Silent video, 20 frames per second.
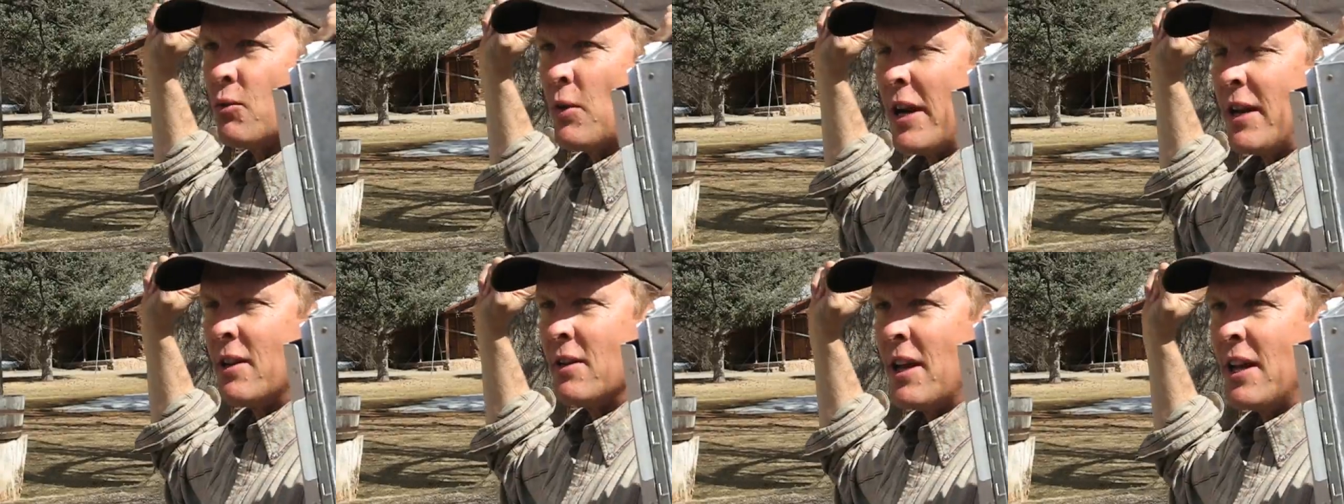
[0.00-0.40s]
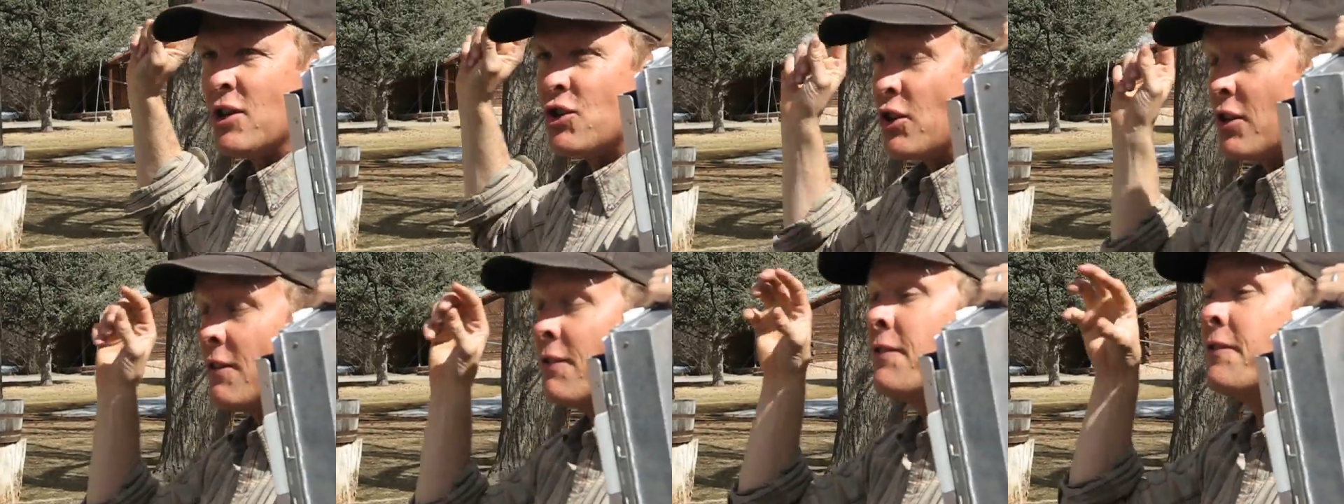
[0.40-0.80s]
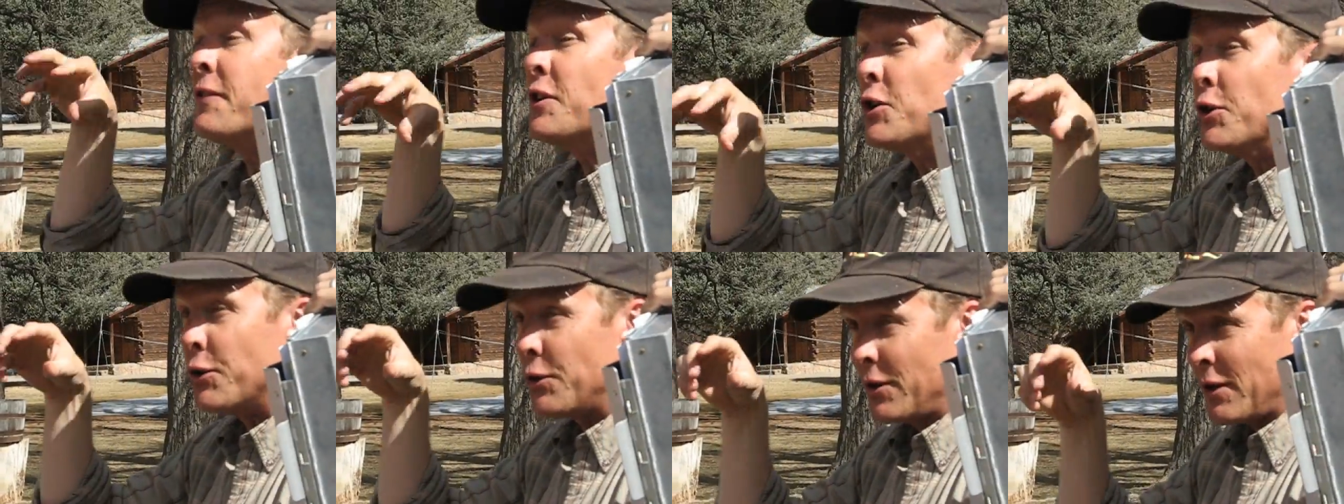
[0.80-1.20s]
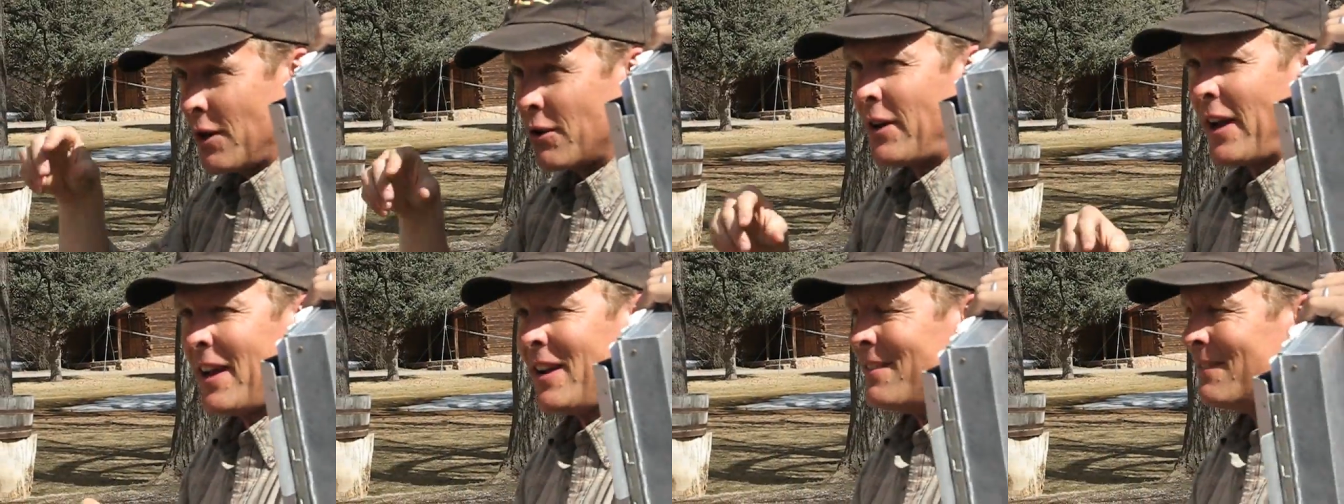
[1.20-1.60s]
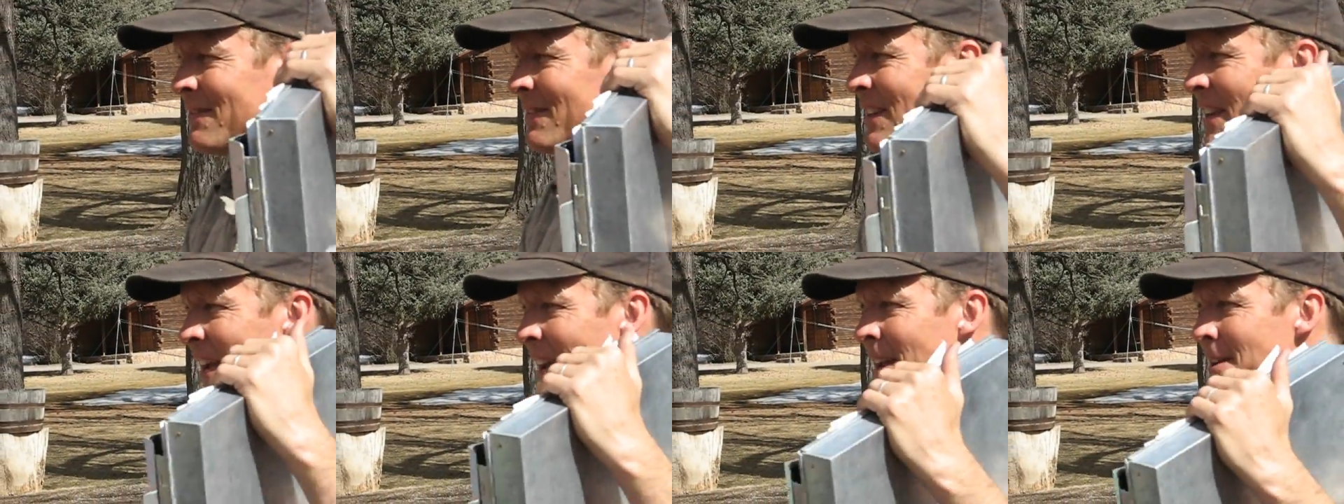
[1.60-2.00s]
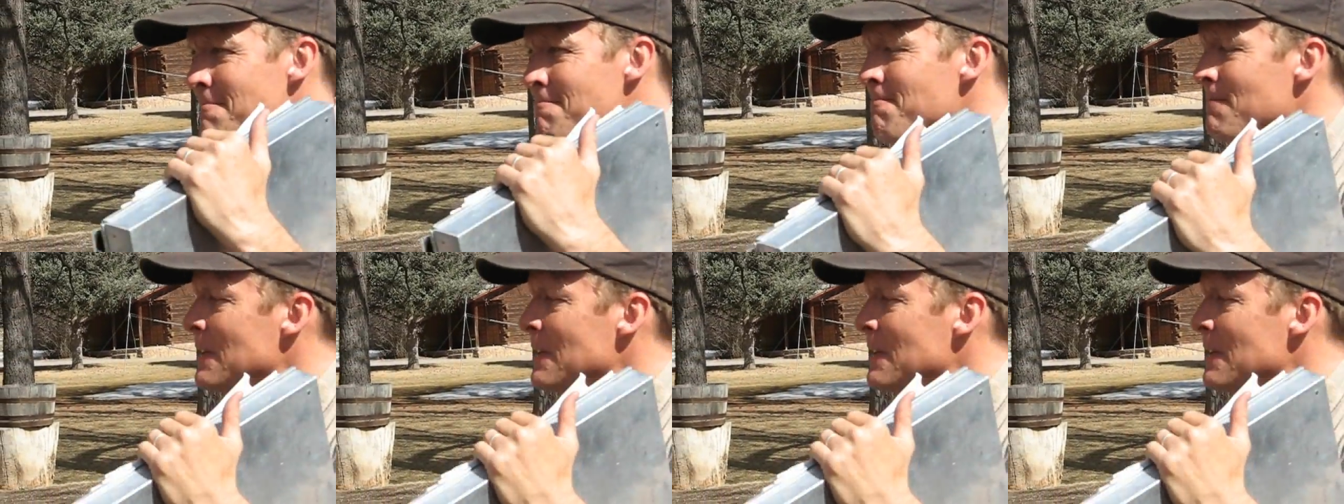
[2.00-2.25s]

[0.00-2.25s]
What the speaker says: regulation, food, okay? You get it?